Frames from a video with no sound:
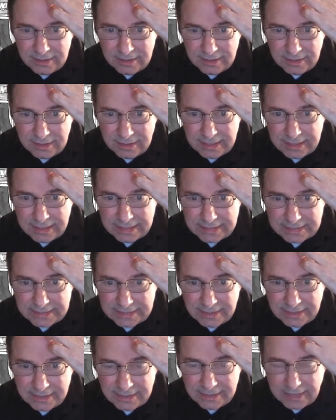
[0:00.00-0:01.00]

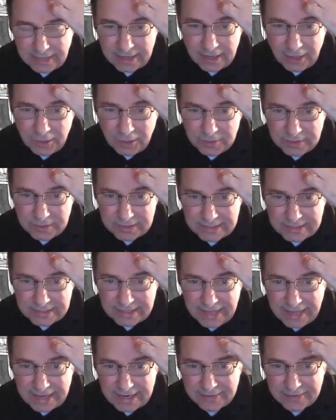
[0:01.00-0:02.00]
and I go into
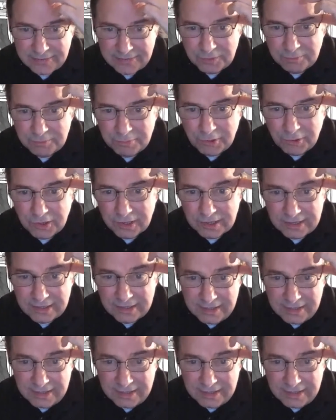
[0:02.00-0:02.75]
that in the book.